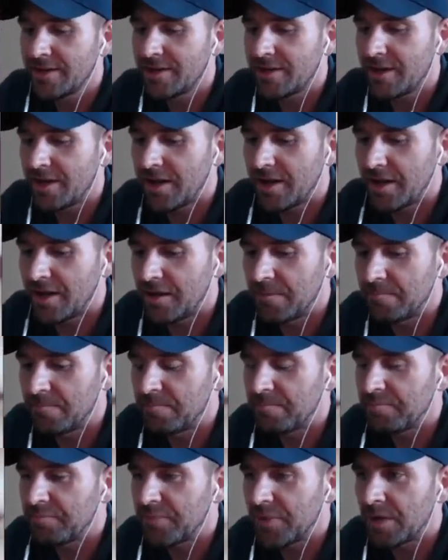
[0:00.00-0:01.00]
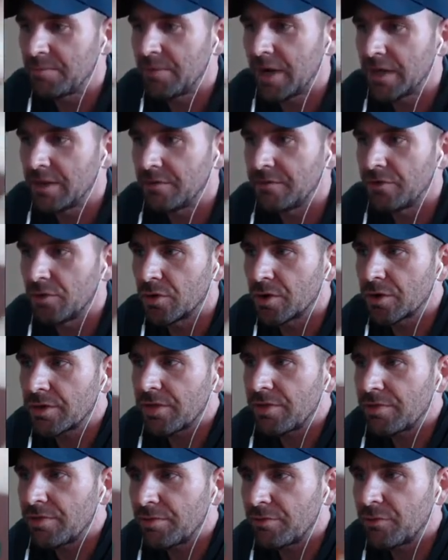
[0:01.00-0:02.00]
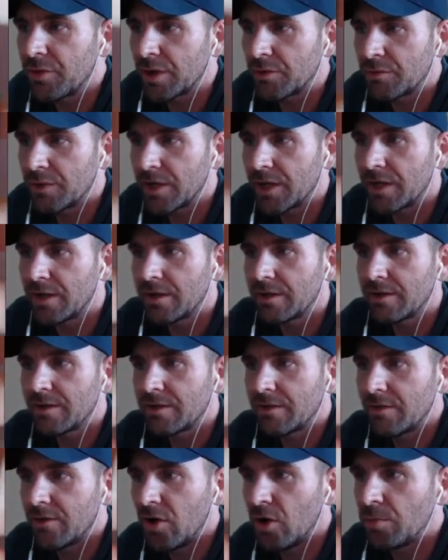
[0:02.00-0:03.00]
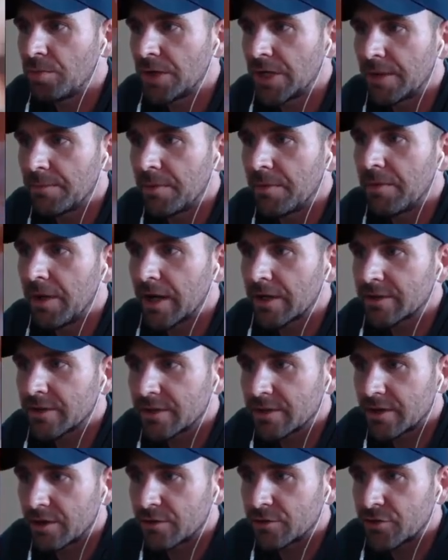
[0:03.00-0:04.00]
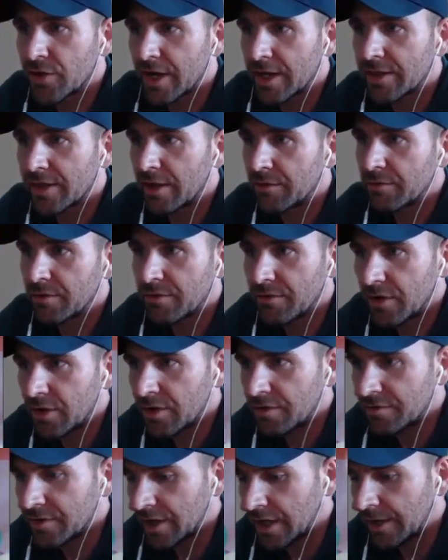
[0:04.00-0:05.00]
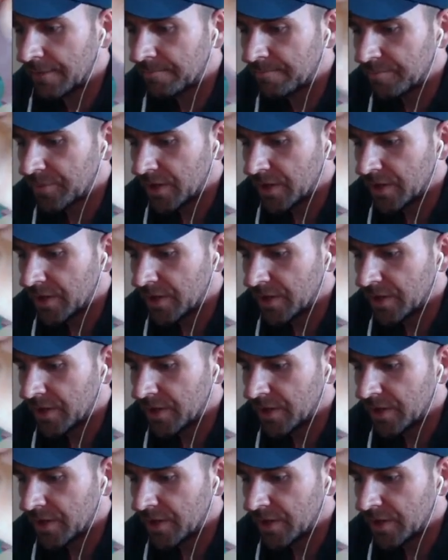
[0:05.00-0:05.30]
on May the 4th, when we opened up a box of Star Trek. That was very funny.